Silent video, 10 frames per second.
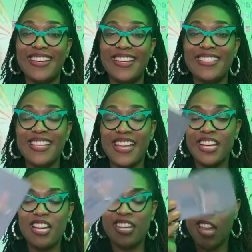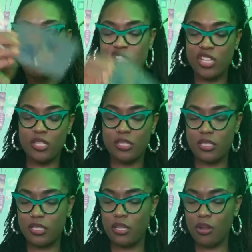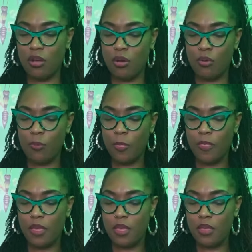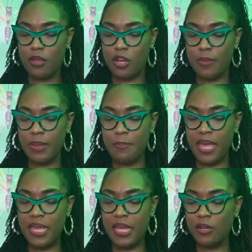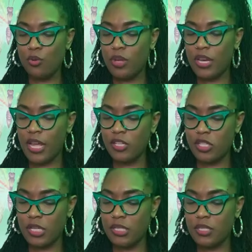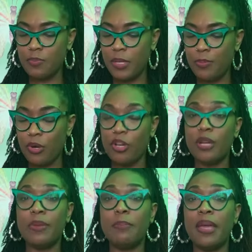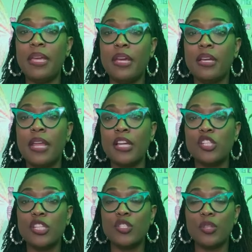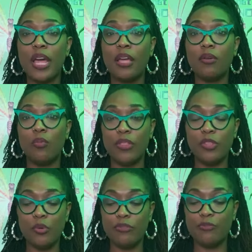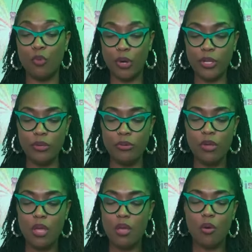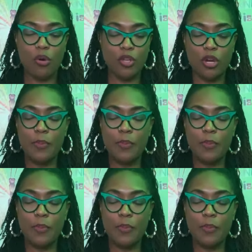It's like connections, you know. You're going to be making new connections. People are going to be making connections like with you and for you on your